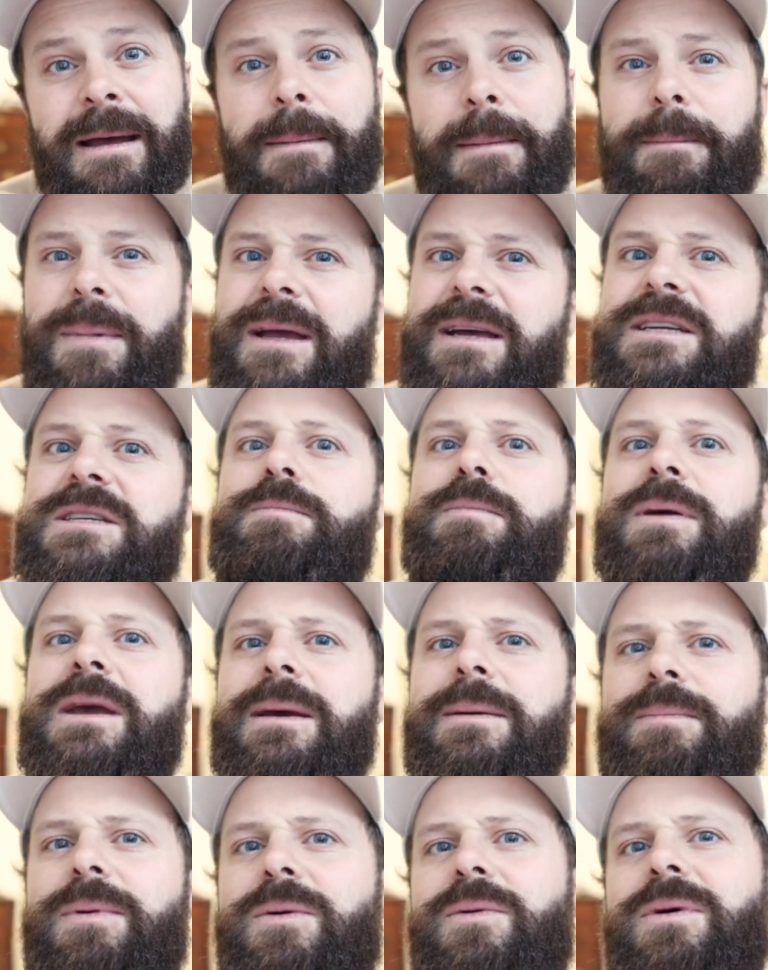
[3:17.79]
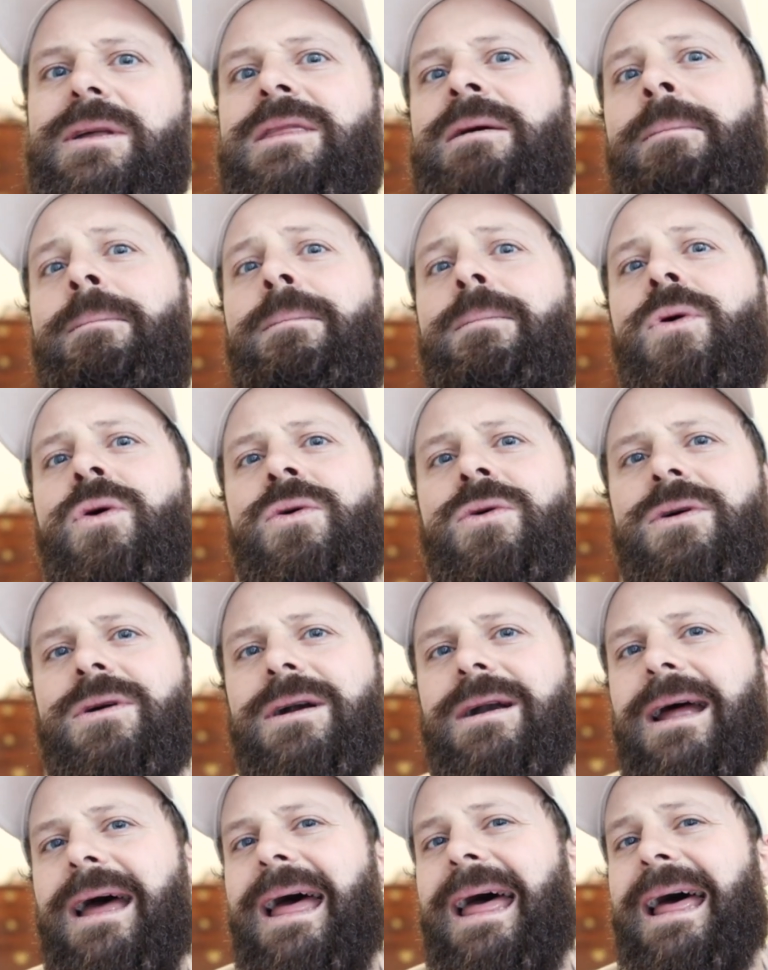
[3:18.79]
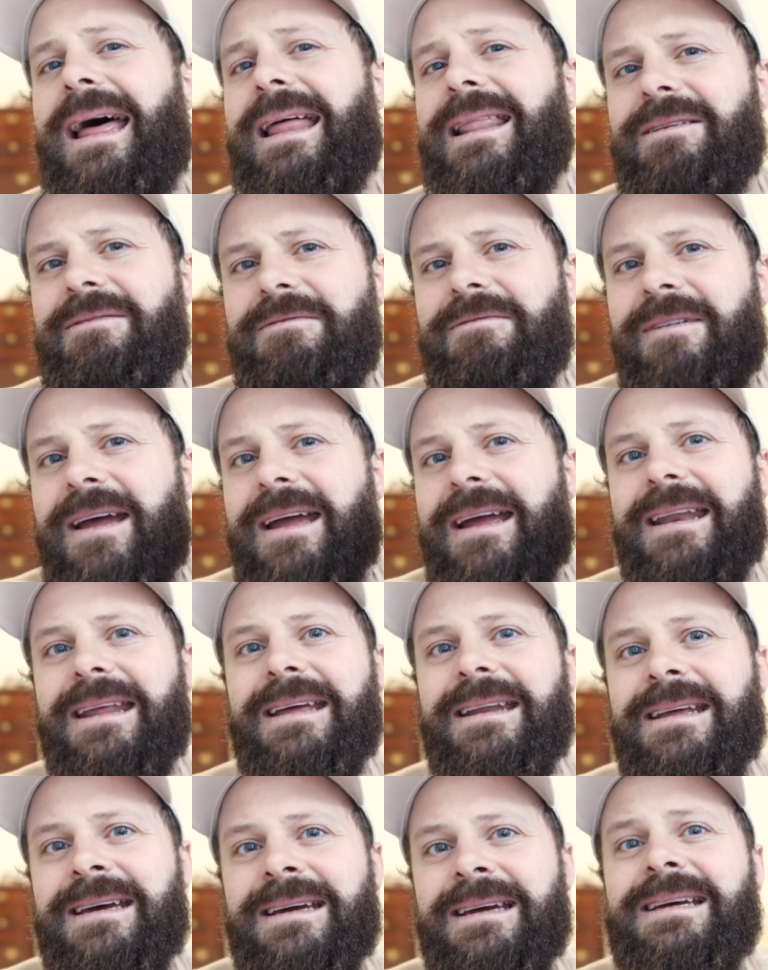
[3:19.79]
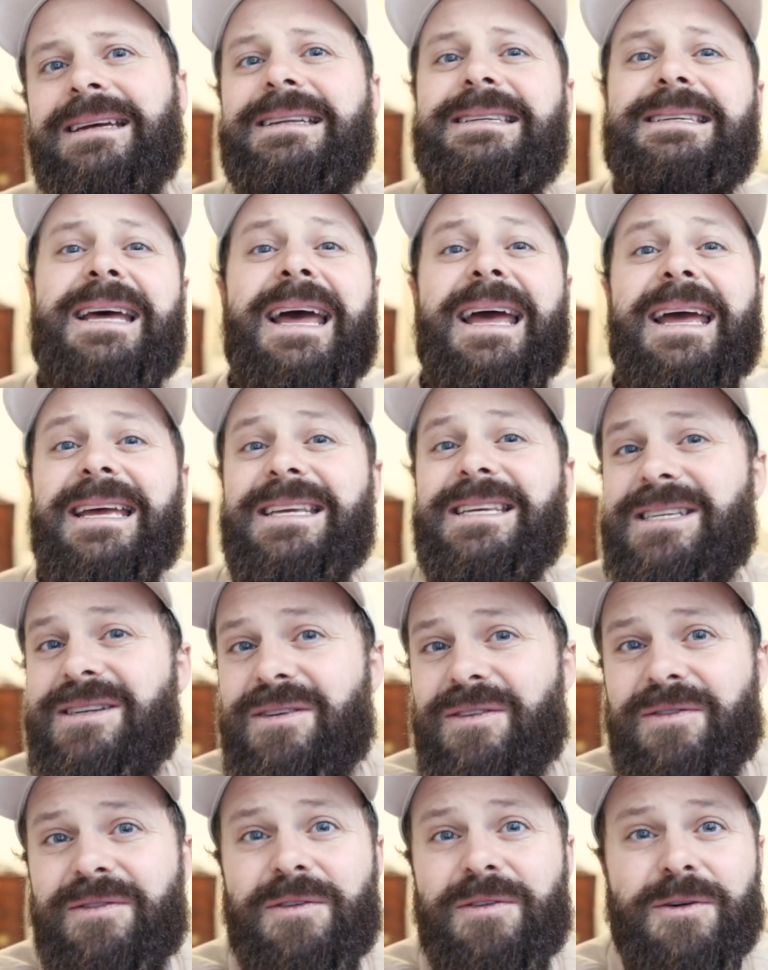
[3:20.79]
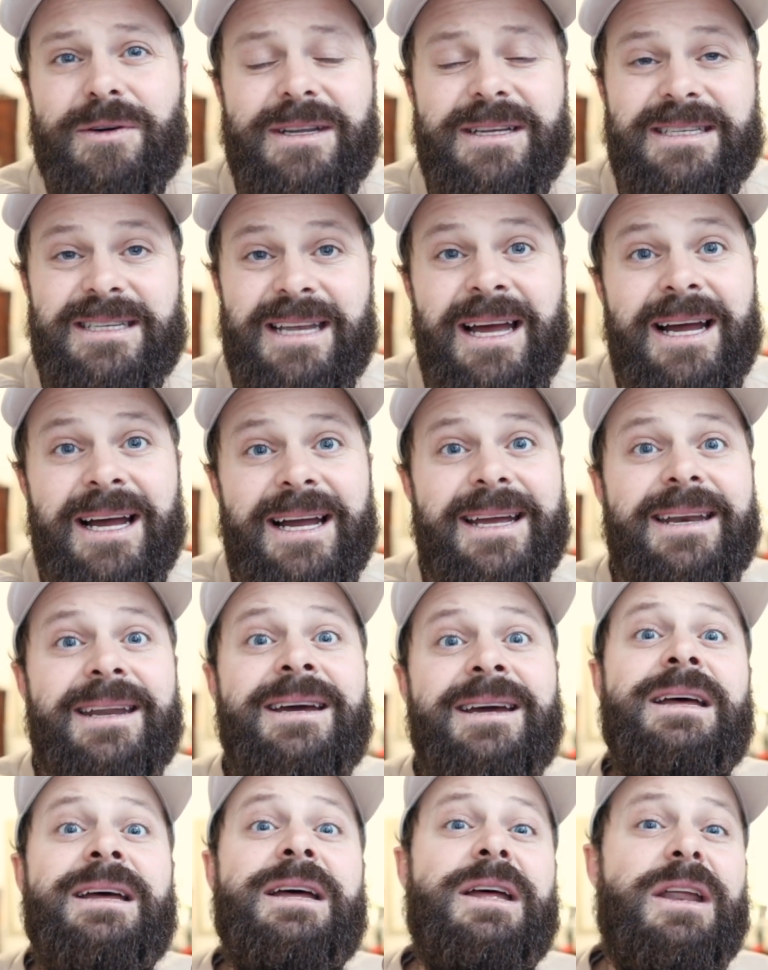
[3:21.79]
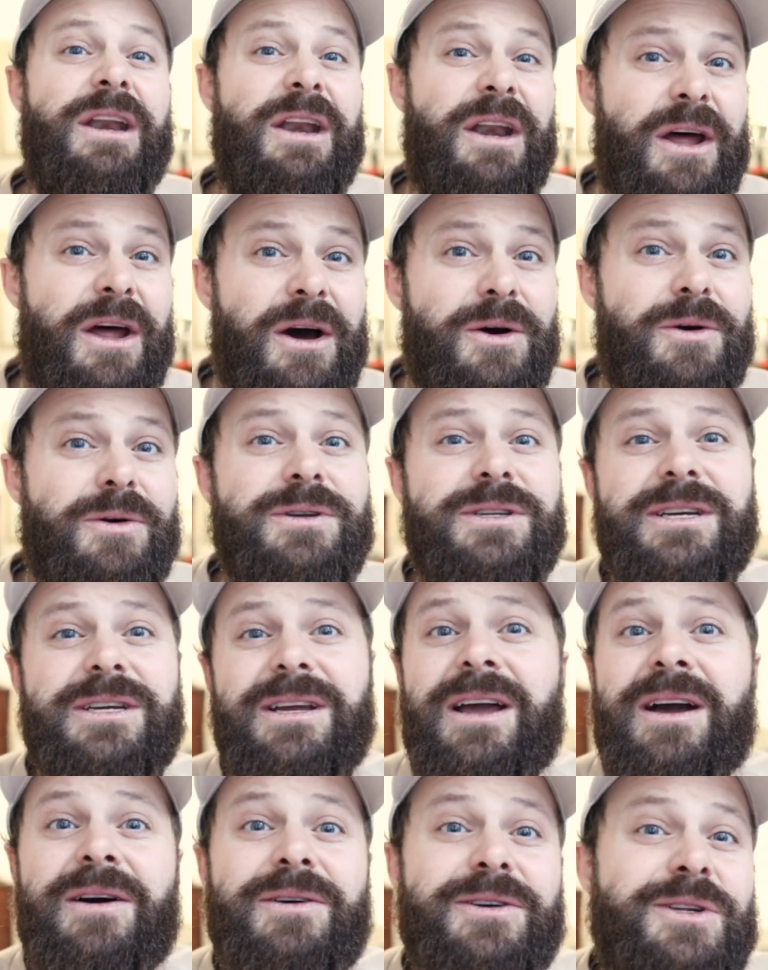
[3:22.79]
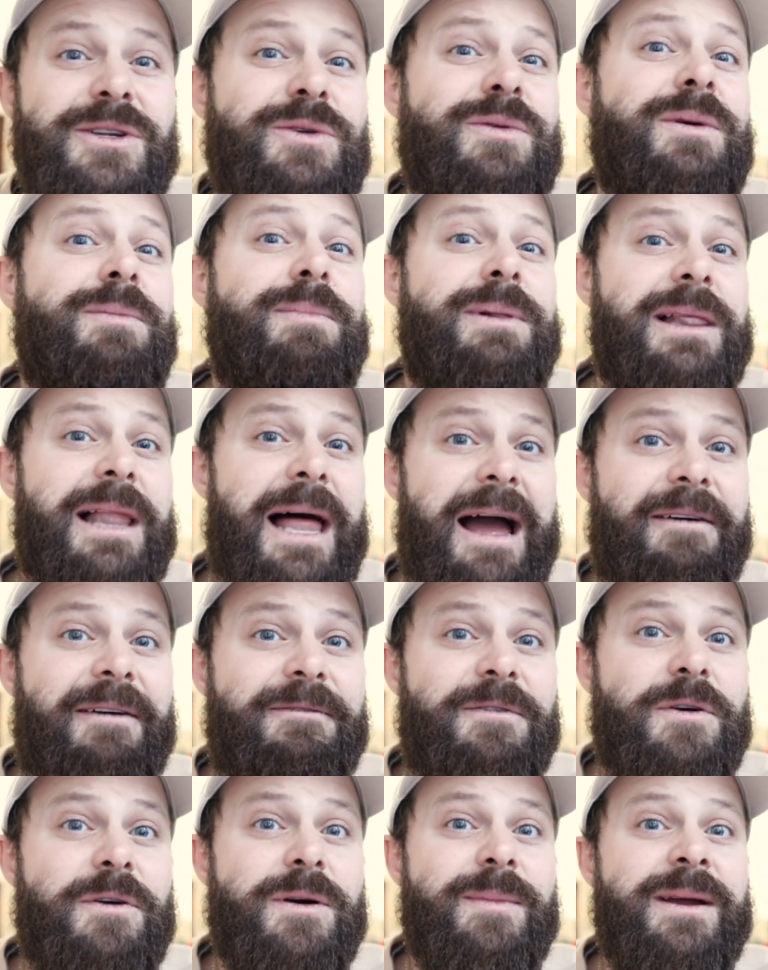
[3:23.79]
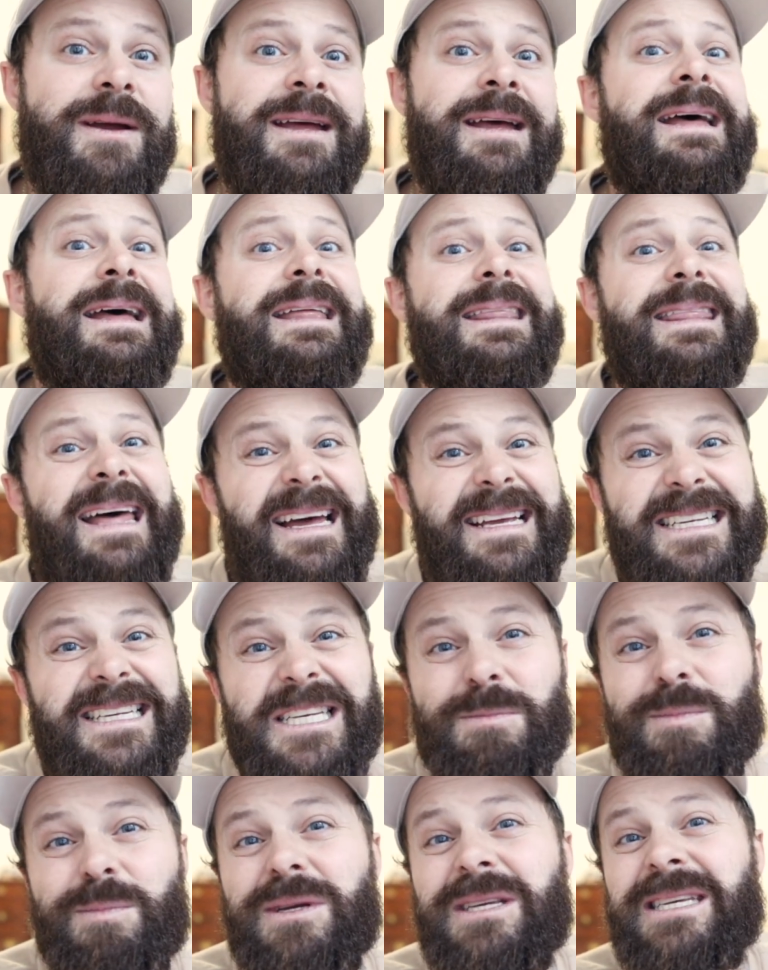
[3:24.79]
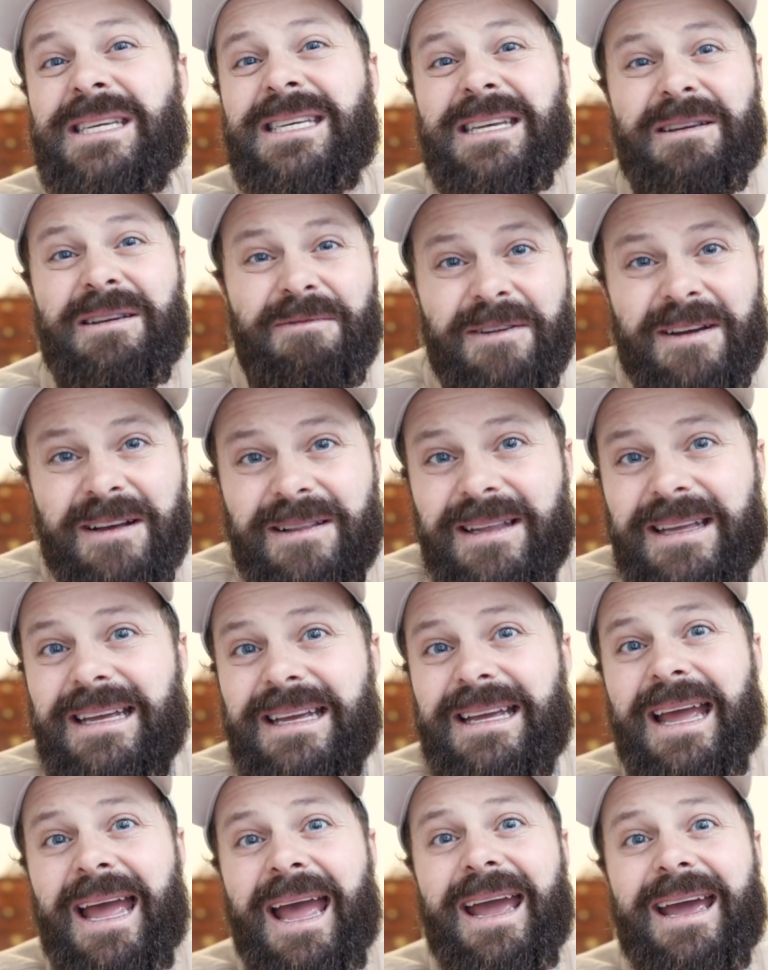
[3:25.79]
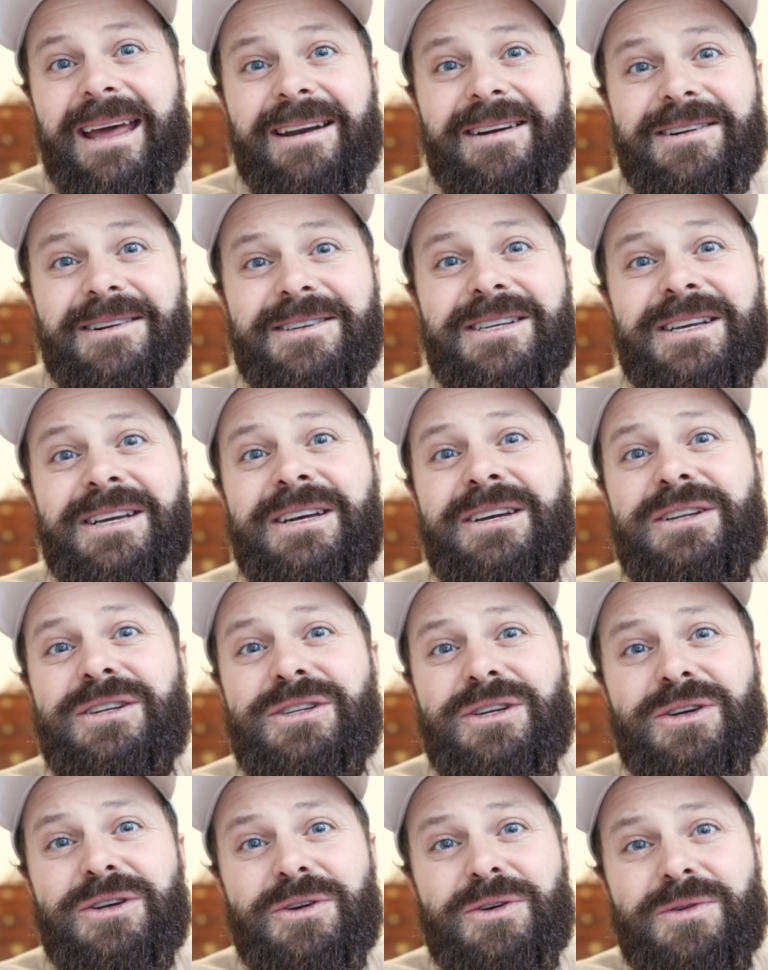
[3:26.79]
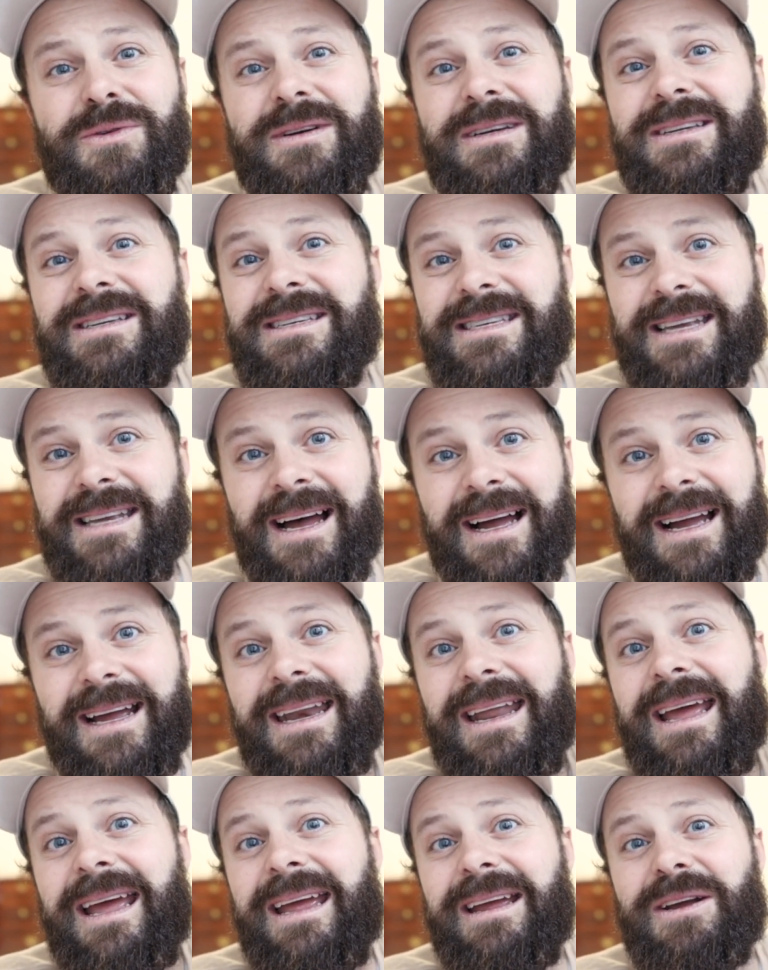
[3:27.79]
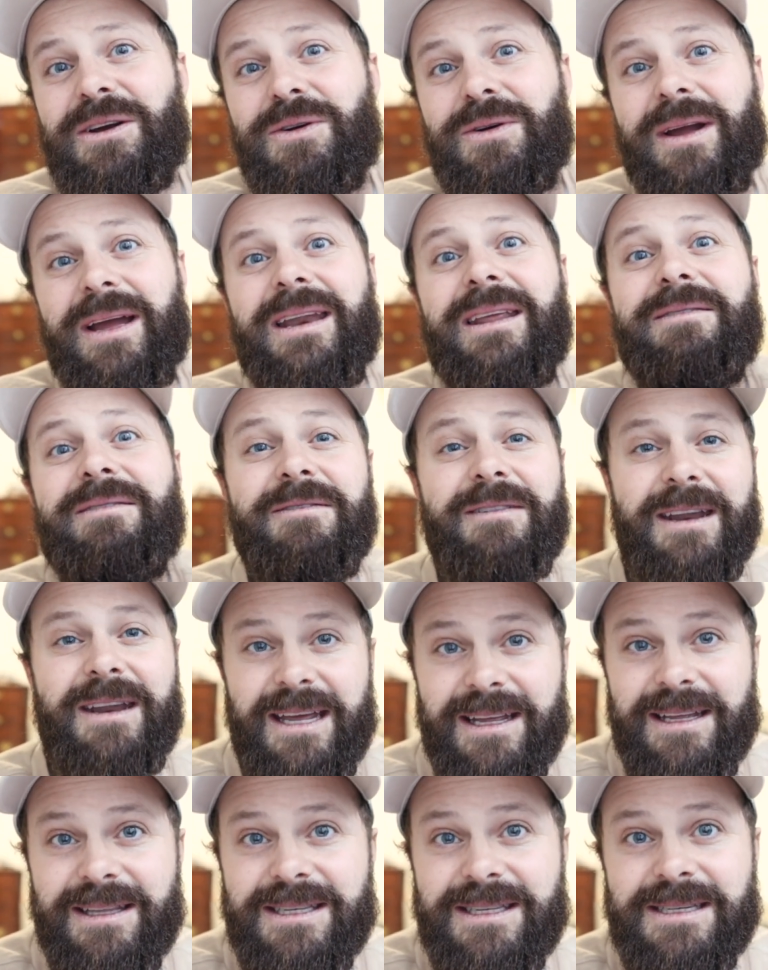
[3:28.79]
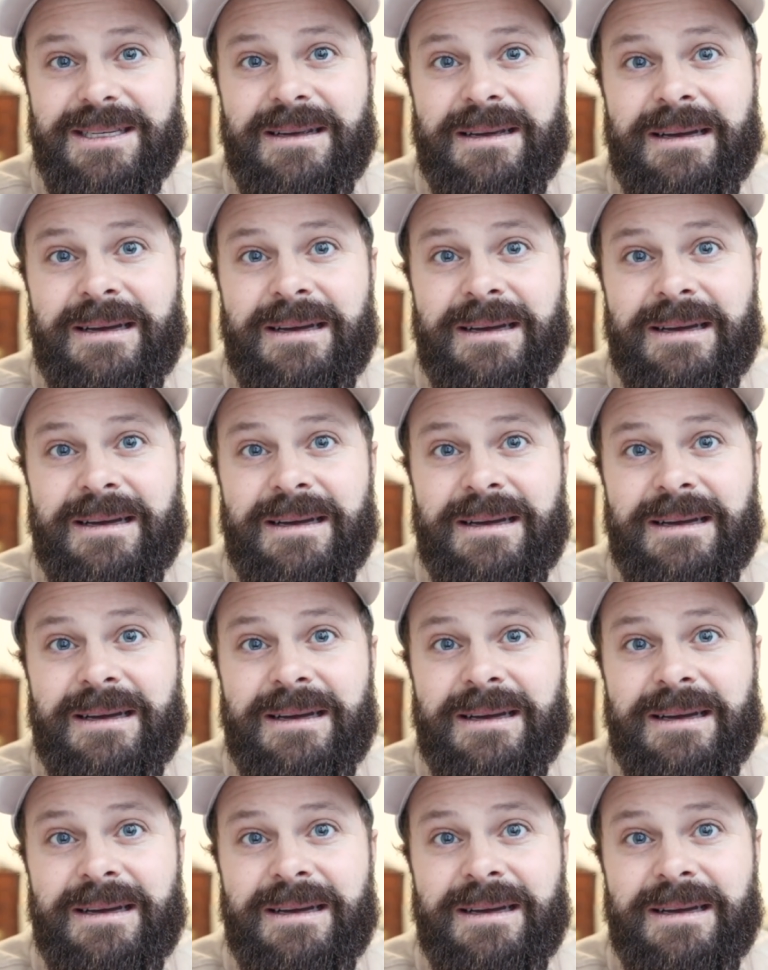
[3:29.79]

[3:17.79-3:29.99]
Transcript: because people with a more elevated taste for design know to go to a platform that specifically caters to design and creative needs.